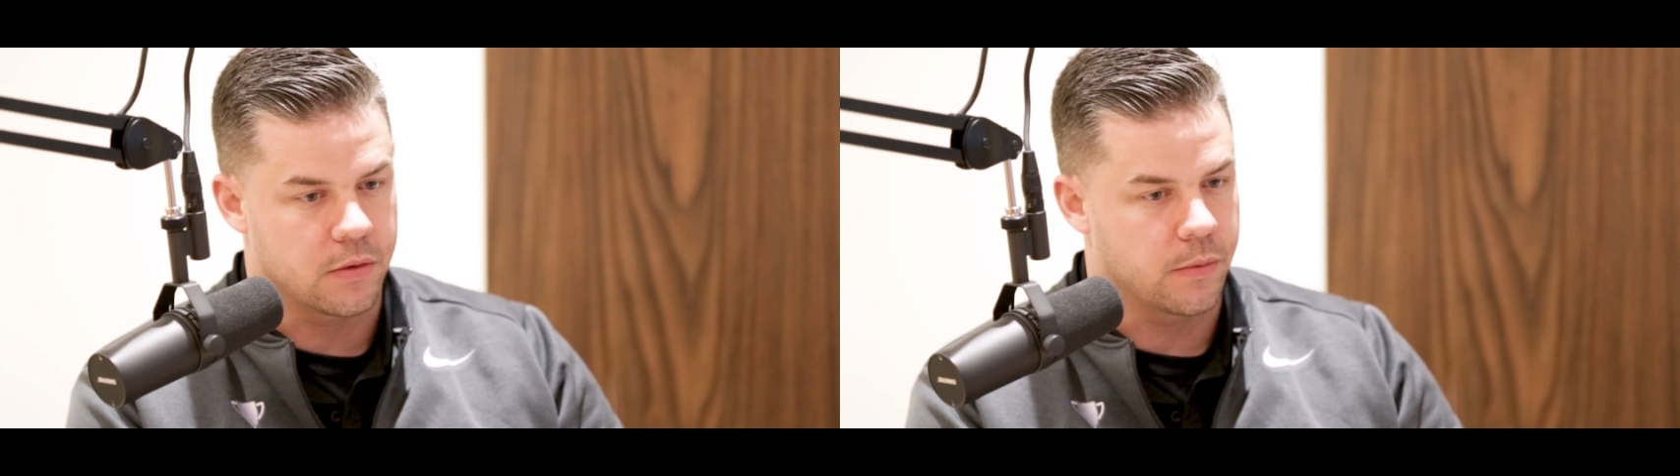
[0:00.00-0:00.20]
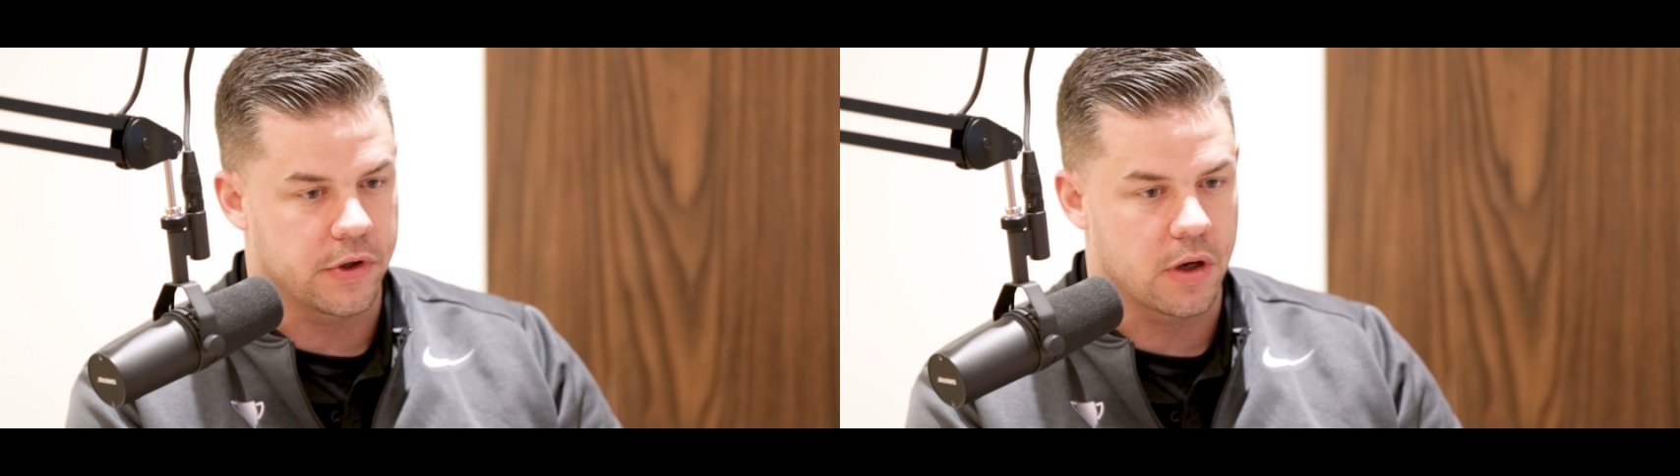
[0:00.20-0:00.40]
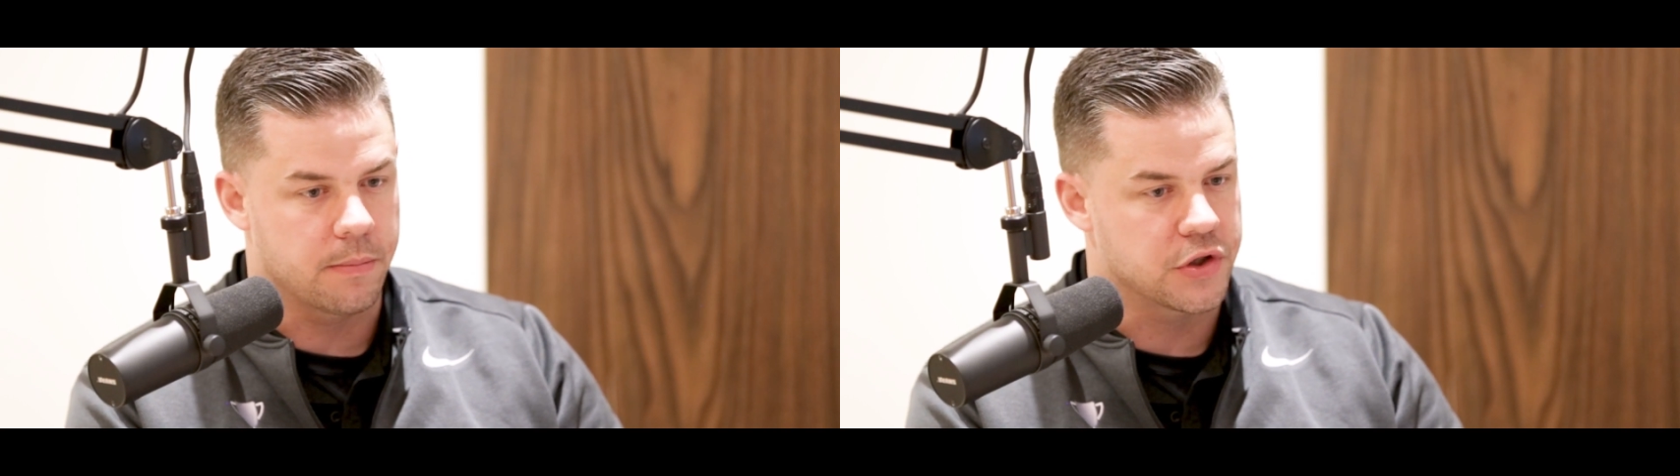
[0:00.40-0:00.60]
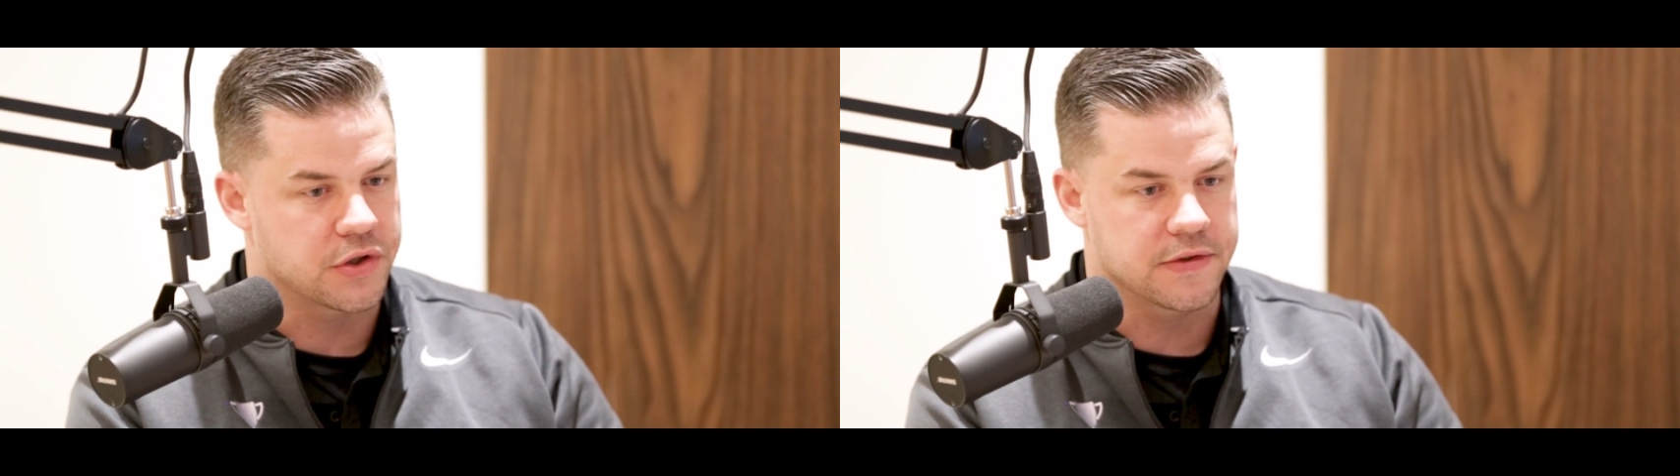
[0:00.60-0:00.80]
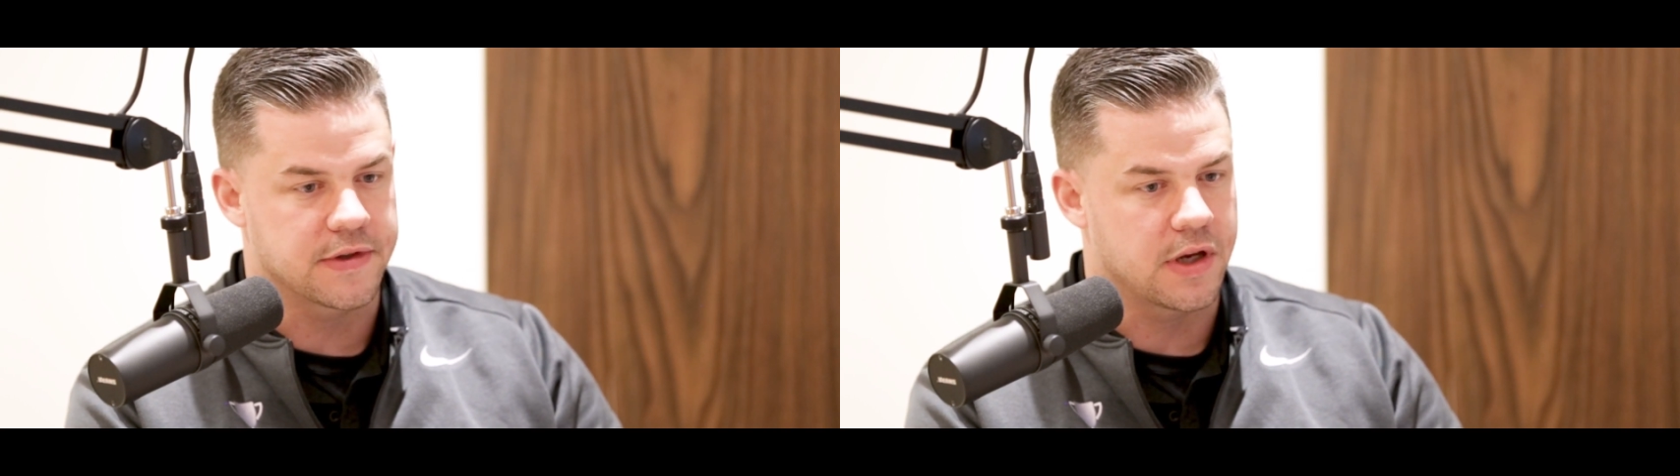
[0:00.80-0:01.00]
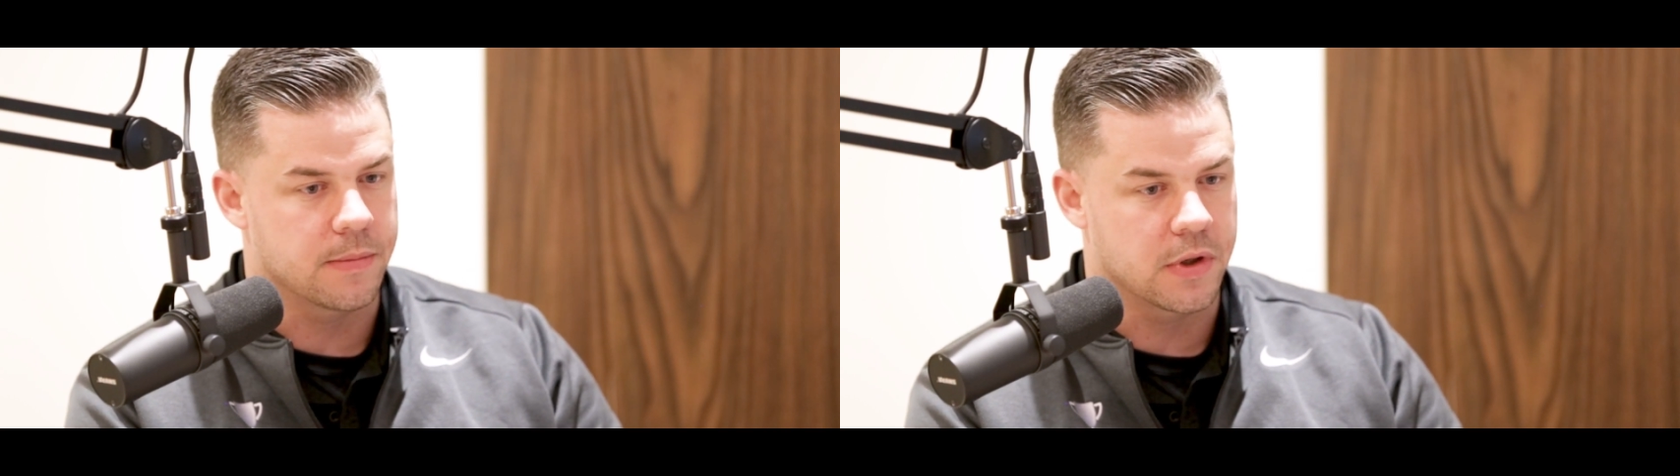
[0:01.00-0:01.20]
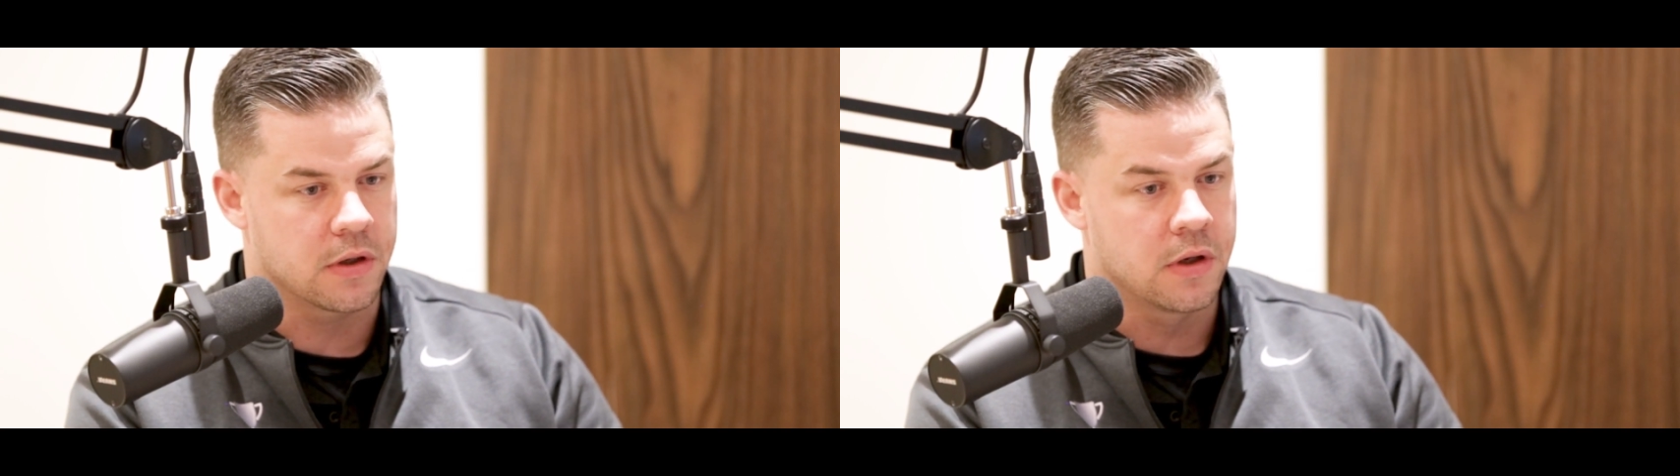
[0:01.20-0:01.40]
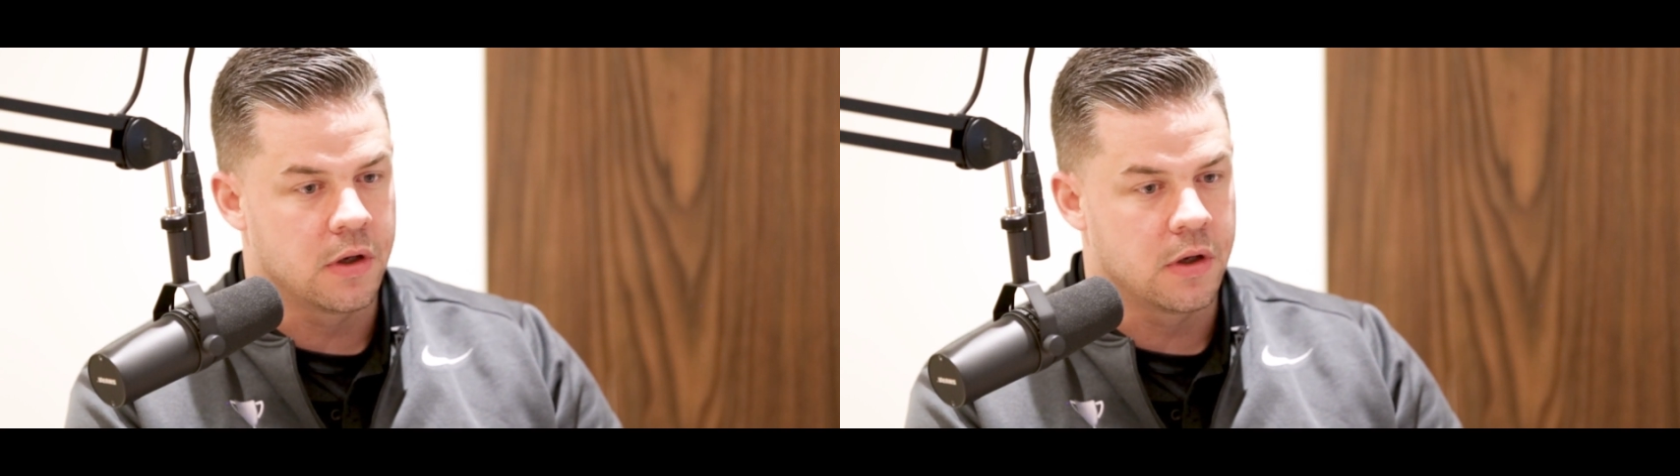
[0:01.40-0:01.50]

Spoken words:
really our mission statement,